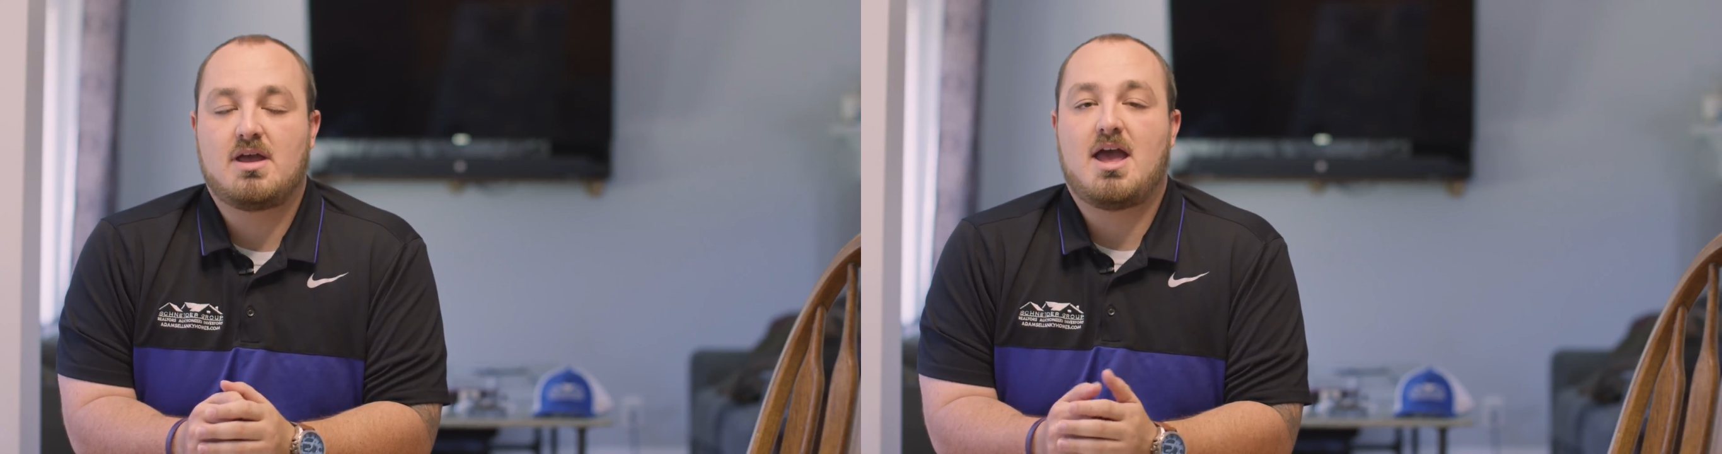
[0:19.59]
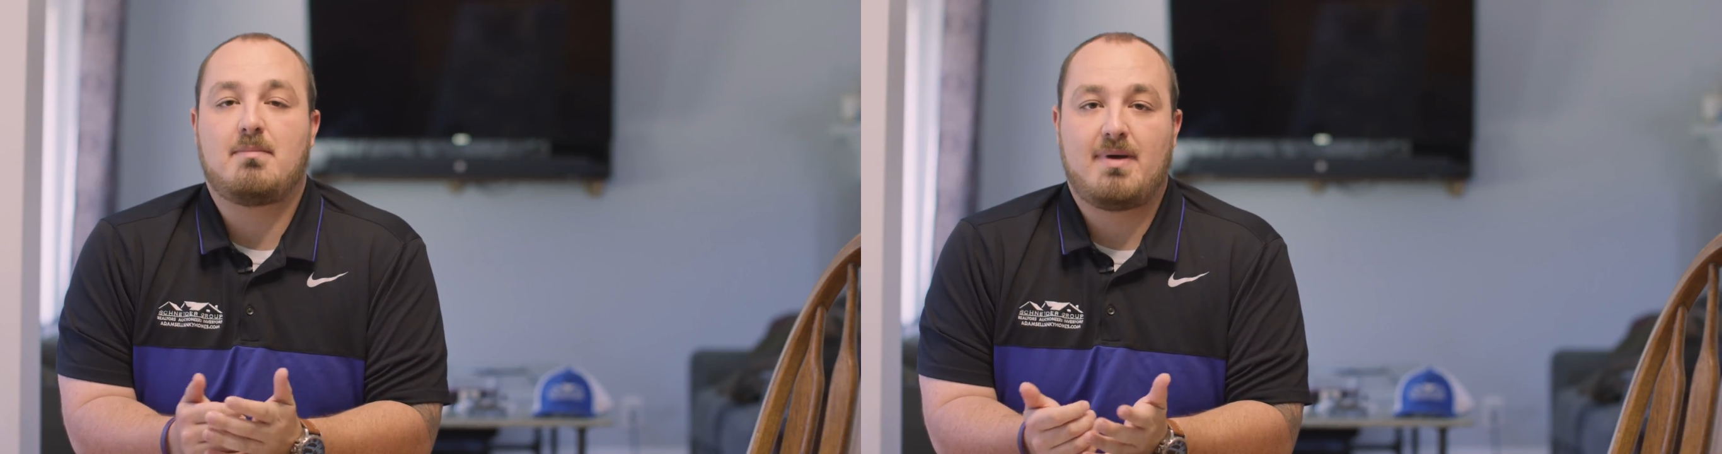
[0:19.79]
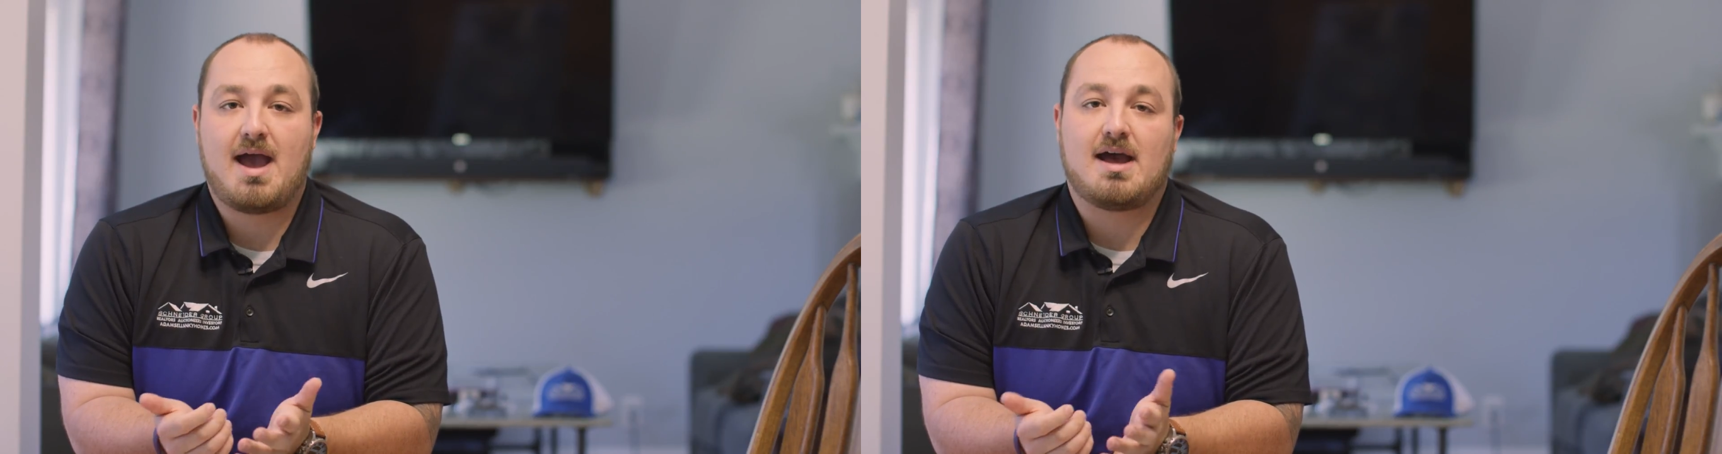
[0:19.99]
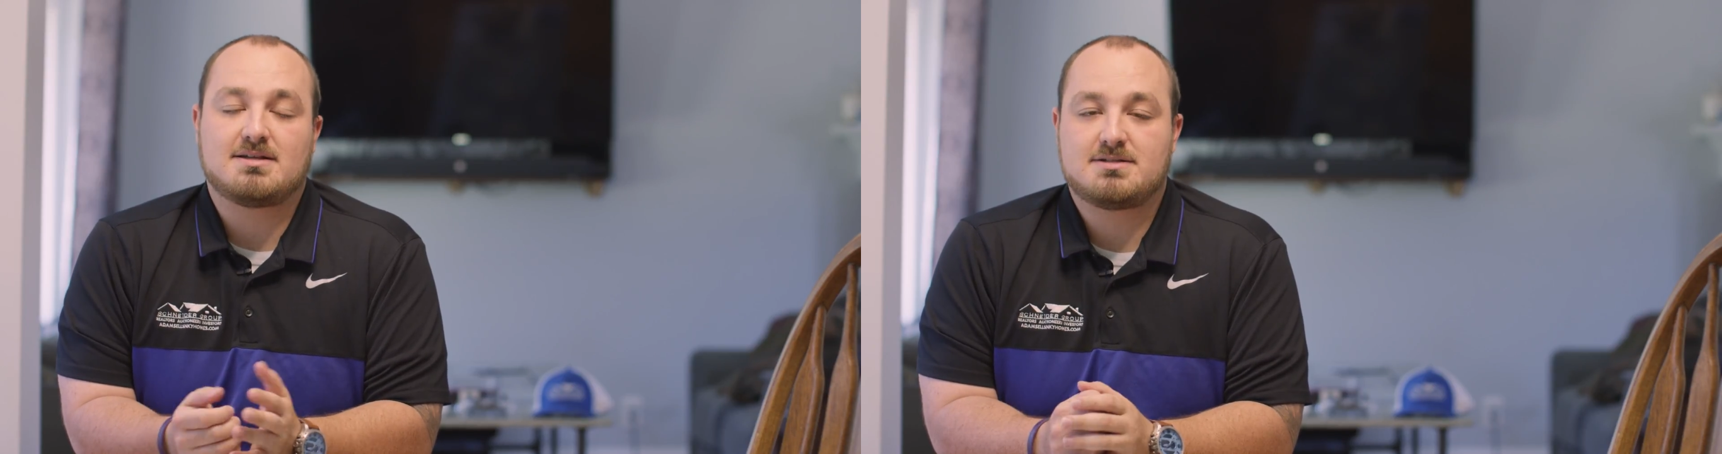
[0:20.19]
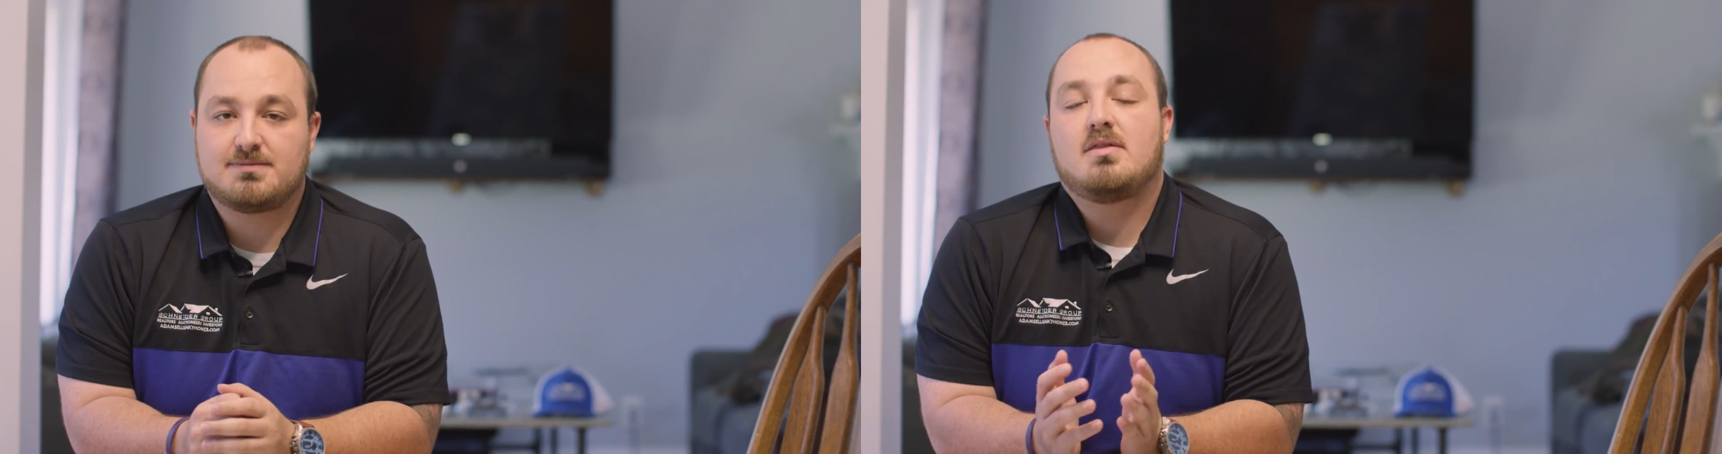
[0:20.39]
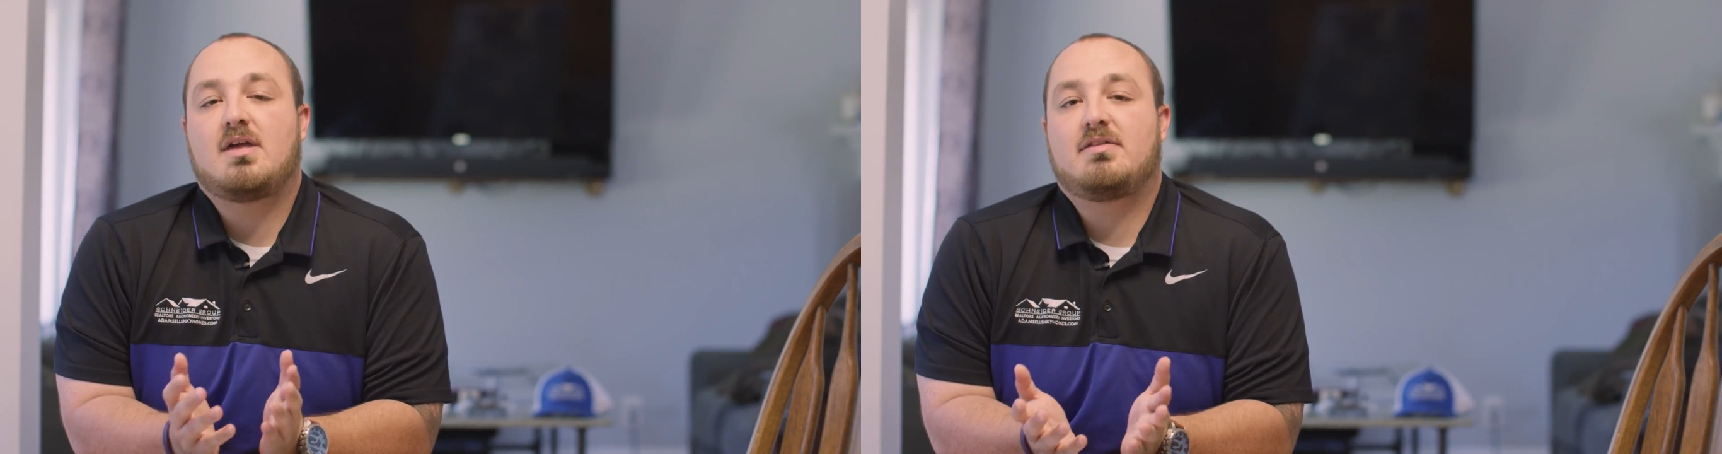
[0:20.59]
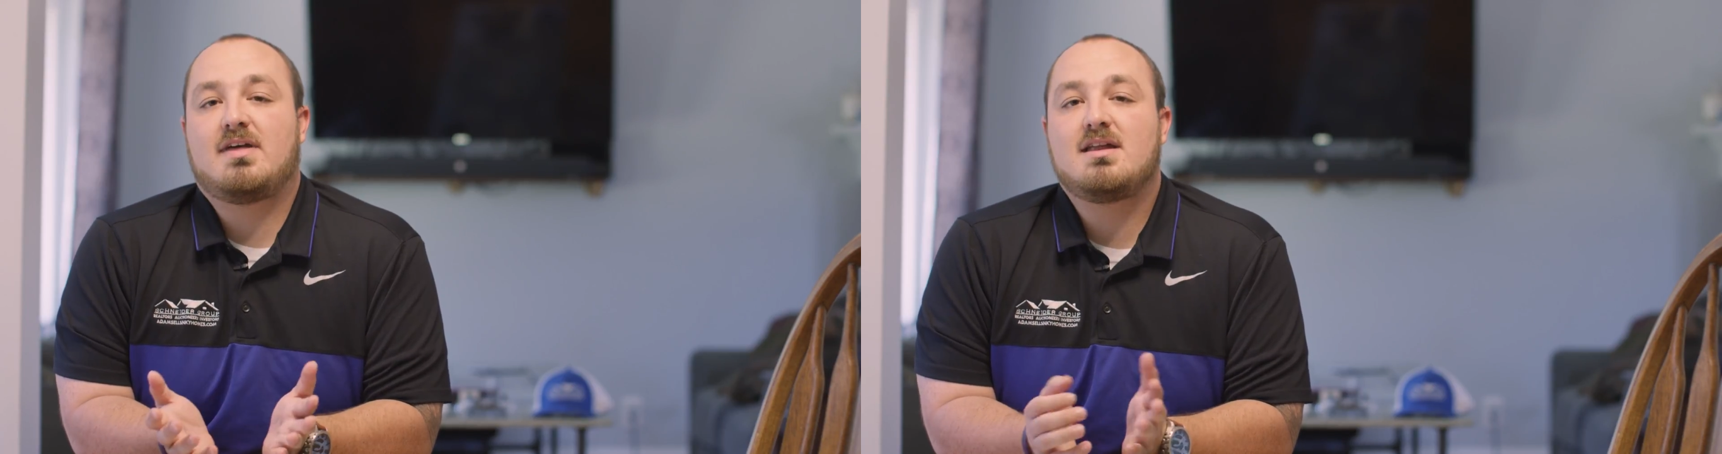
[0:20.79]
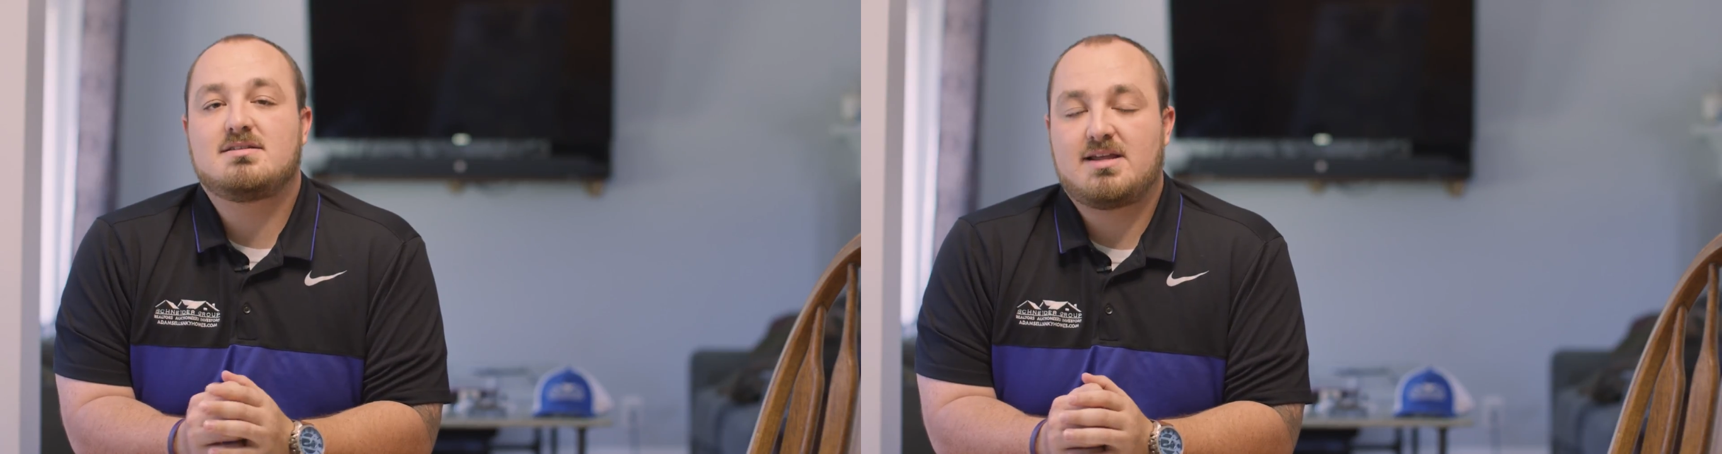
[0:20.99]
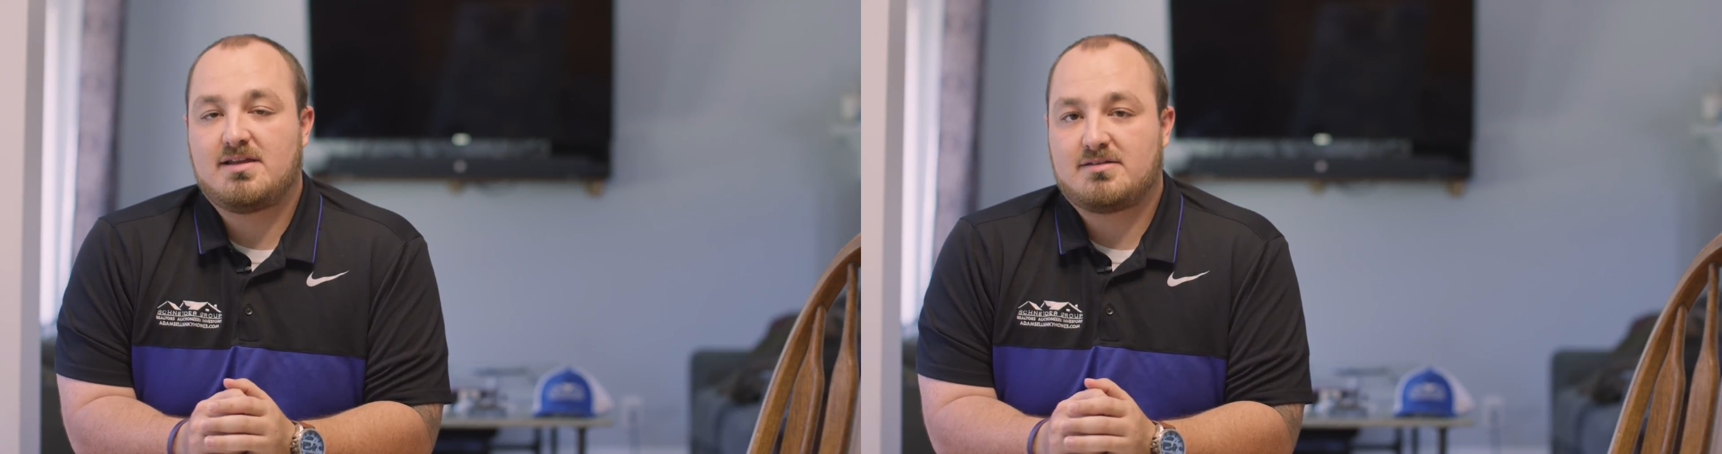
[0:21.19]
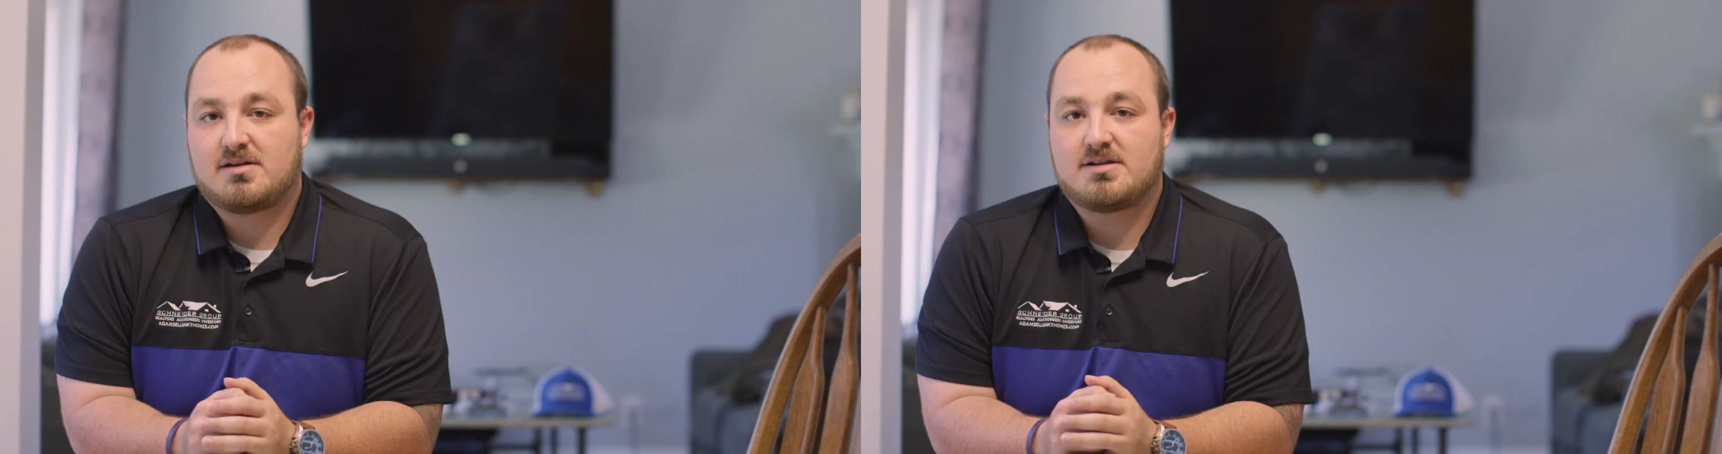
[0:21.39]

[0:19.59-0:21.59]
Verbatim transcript: and pass. They then take their